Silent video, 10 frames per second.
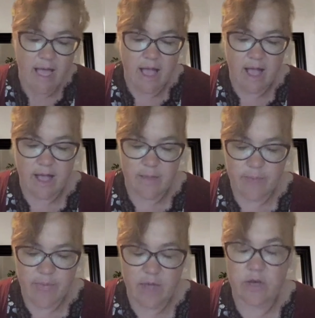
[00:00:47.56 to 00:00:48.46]

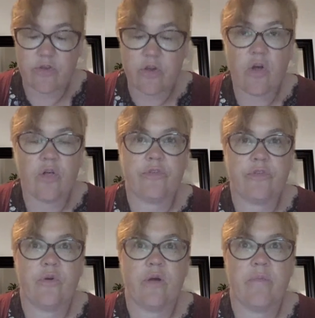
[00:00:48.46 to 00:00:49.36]
and
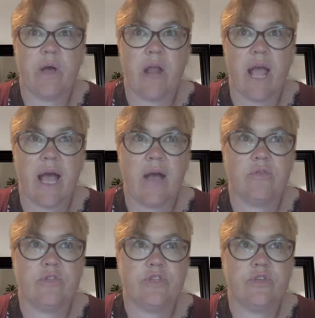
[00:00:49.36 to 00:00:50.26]
also about
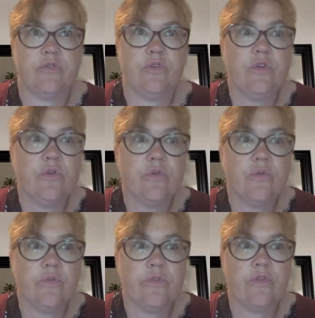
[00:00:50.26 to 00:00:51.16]
how to
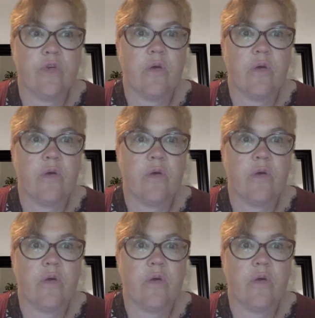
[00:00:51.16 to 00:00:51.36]
use